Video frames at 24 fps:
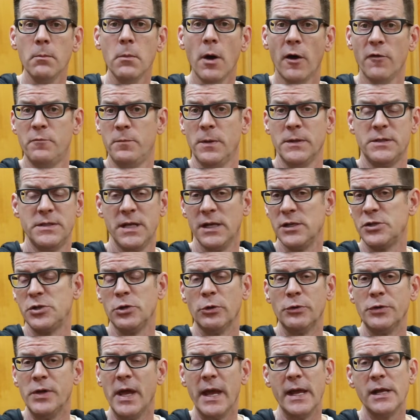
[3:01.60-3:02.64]
of potential
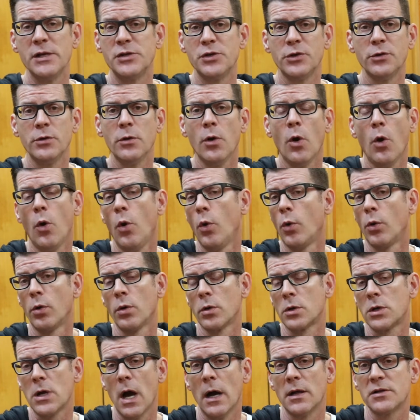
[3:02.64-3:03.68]
danger or
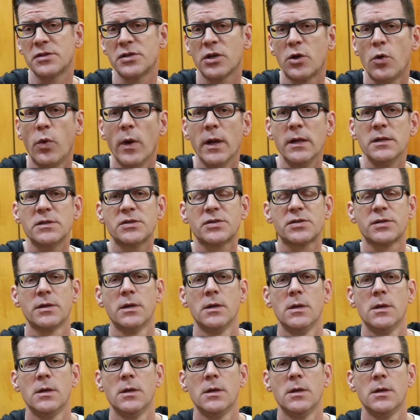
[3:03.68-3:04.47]
consequence.